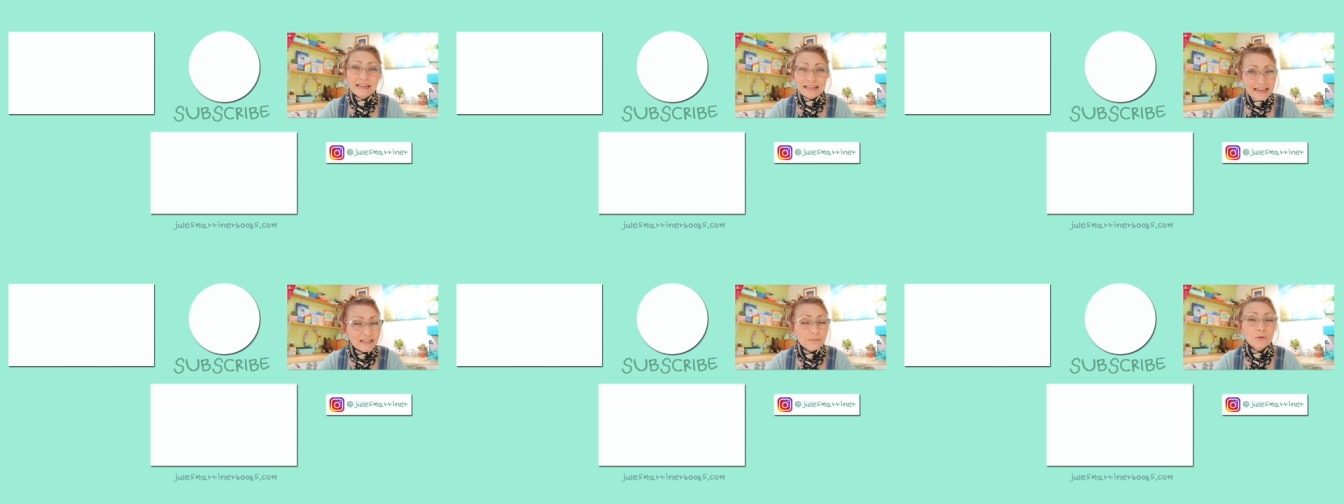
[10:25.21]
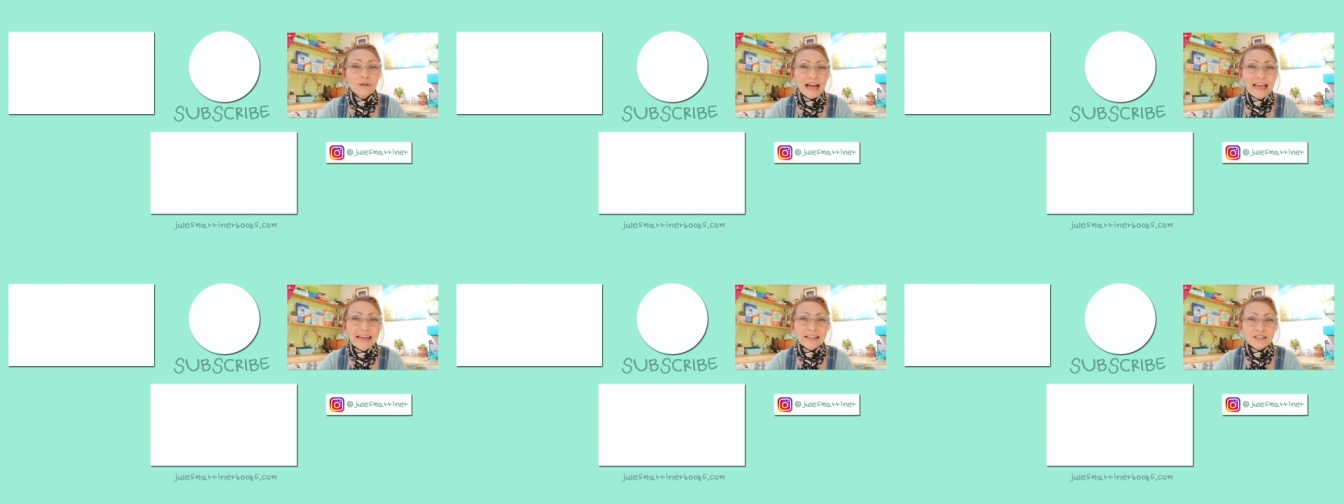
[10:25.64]
inedible
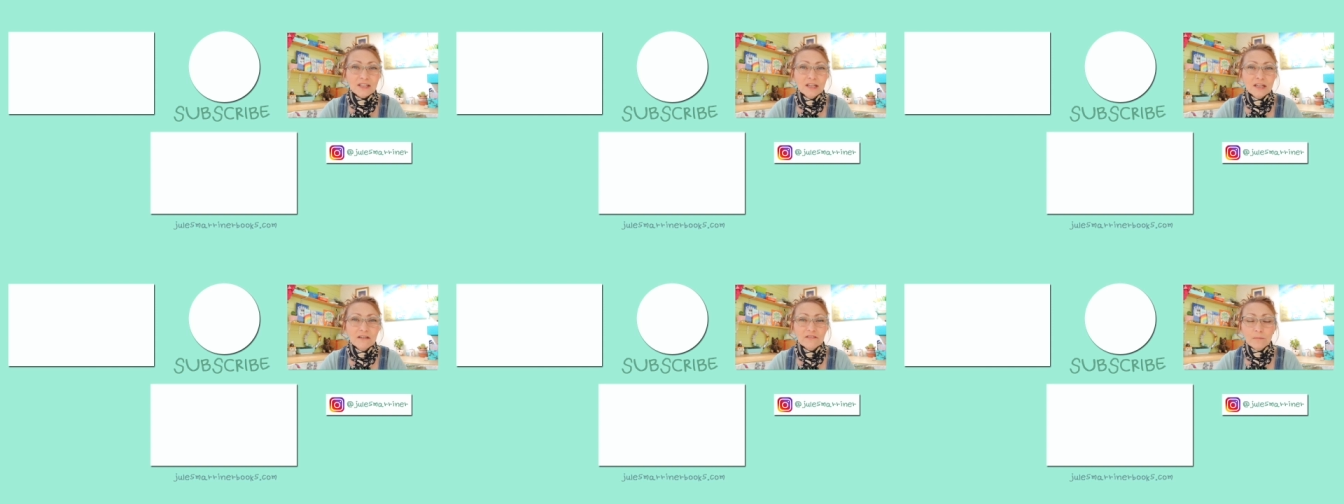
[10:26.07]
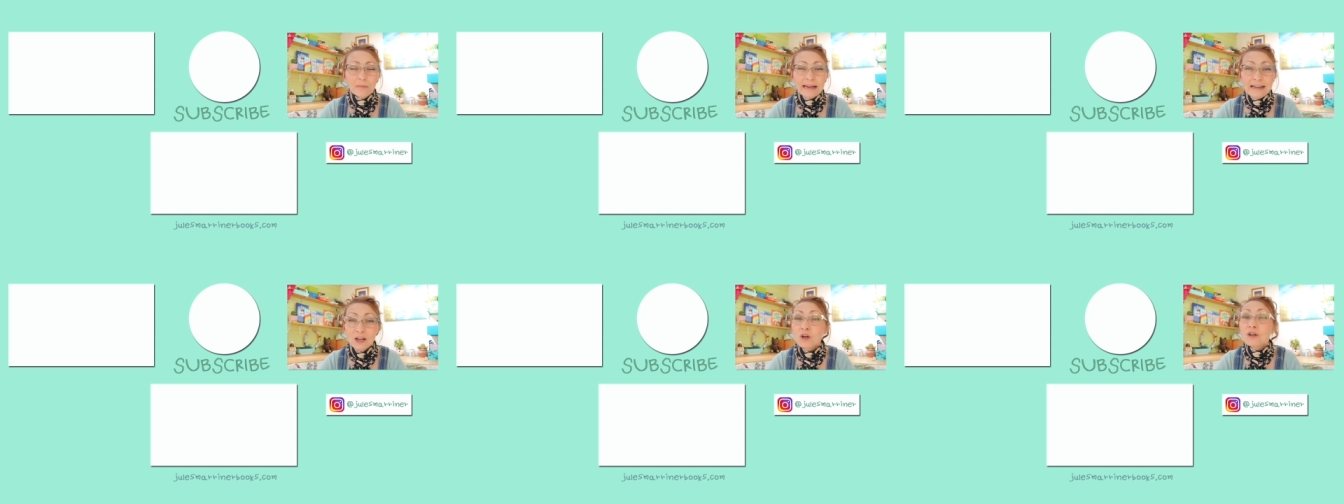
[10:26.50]
cakes for
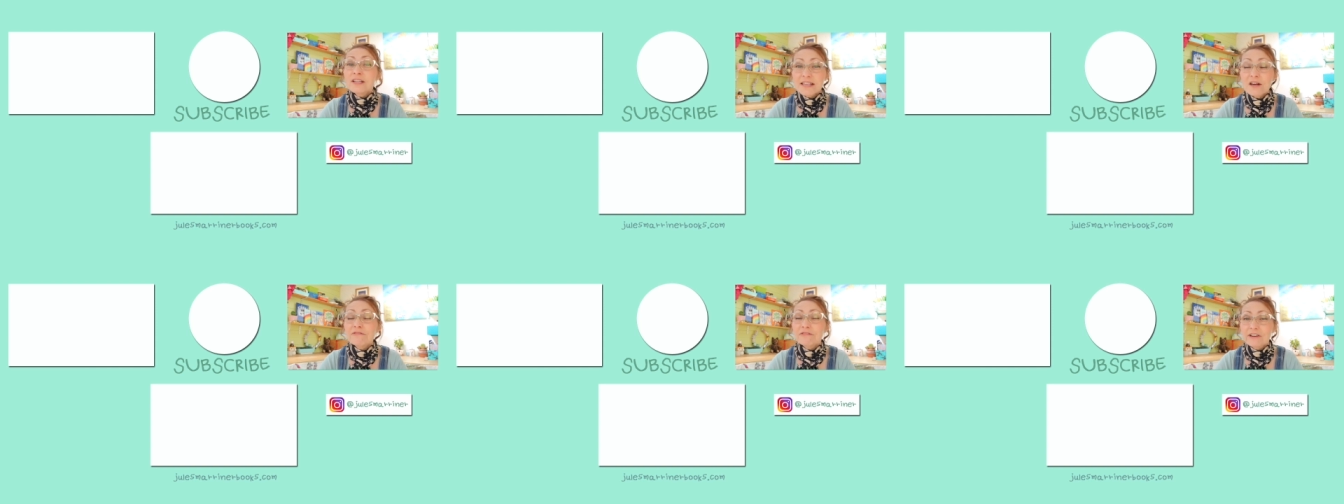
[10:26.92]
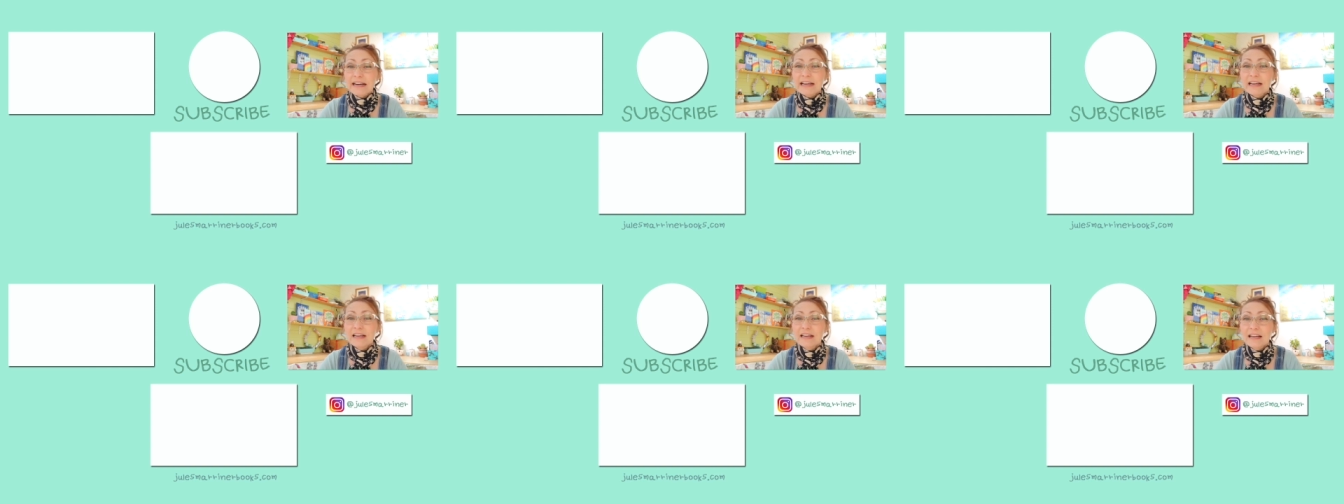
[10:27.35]
my long-suffering